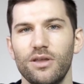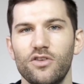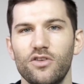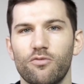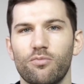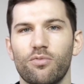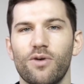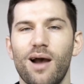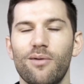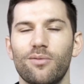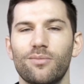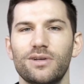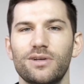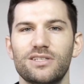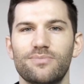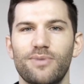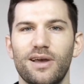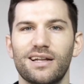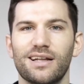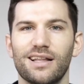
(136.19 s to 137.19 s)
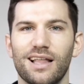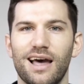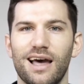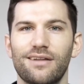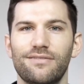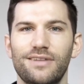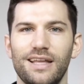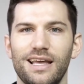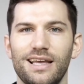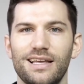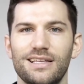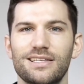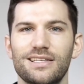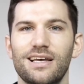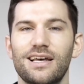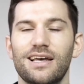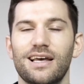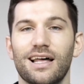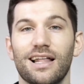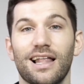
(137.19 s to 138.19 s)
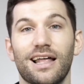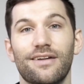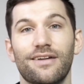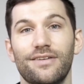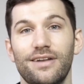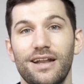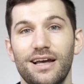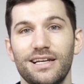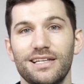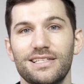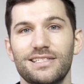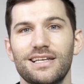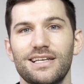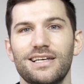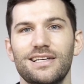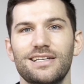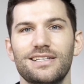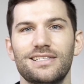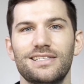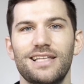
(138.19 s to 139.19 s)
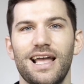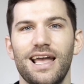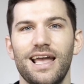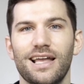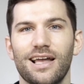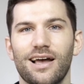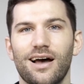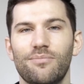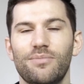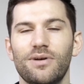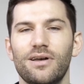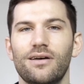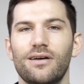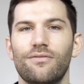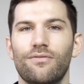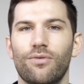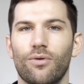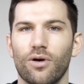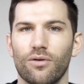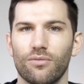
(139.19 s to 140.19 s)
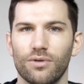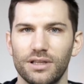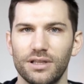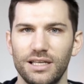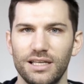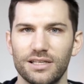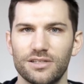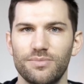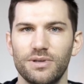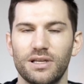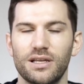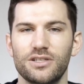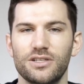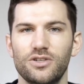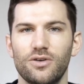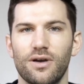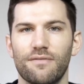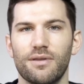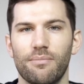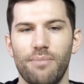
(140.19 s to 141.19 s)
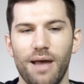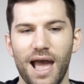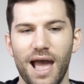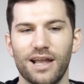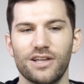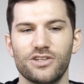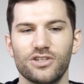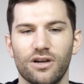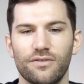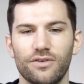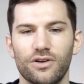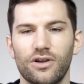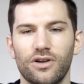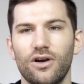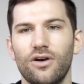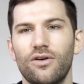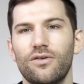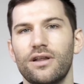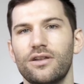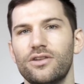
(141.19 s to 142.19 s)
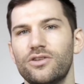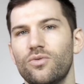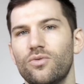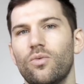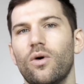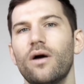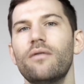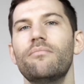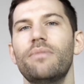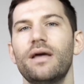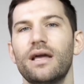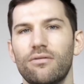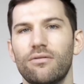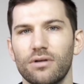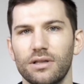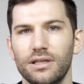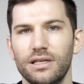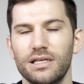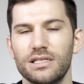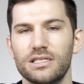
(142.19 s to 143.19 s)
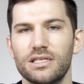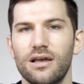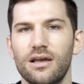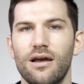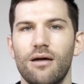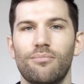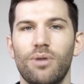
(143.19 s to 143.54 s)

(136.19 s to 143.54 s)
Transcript: you've probably spent a lot of days a lot of nights staying up for release because you have to package all of your code and do one big release.